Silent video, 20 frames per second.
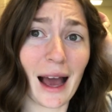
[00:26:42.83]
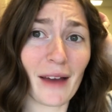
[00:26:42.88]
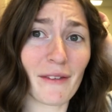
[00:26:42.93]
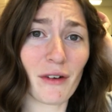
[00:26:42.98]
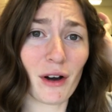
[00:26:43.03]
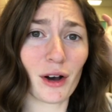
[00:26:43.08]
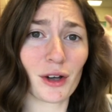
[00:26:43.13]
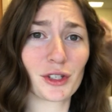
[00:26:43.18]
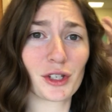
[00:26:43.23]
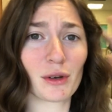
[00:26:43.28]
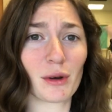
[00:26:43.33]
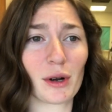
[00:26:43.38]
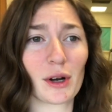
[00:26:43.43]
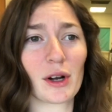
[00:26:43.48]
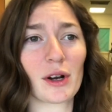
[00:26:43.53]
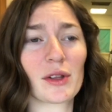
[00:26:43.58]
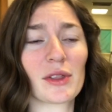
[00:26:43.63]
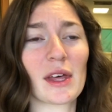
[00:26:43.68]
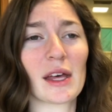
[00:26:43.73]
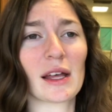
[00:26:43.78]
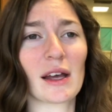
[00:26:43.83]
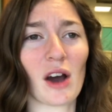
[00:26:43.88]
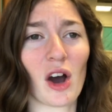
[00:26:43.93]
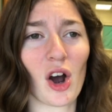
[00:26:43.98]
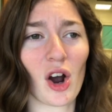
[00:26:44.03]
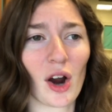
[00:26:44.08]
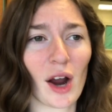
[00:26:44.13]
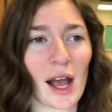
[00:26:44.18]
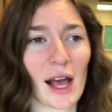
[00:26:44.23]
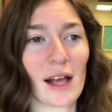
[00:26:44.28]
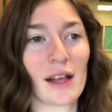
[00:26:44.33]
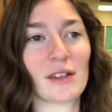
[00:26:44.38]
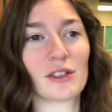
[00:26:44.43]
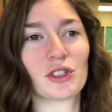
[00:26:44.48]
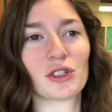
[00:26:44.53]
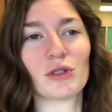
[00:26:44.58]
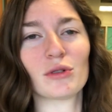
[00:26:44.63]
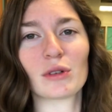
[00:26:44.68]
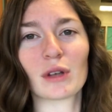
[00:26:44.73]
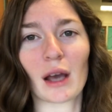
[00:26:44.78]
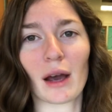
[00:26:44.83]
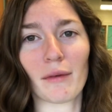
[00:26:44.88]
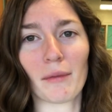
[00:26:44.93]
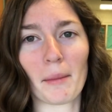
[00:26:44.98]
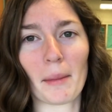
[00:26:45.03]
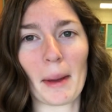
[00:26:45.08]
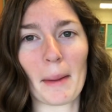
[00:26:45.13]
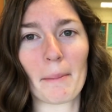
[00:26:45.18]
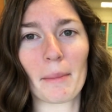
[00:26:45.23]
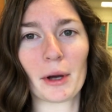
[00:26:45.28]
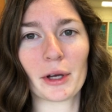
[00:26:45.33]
I've also heard that our student government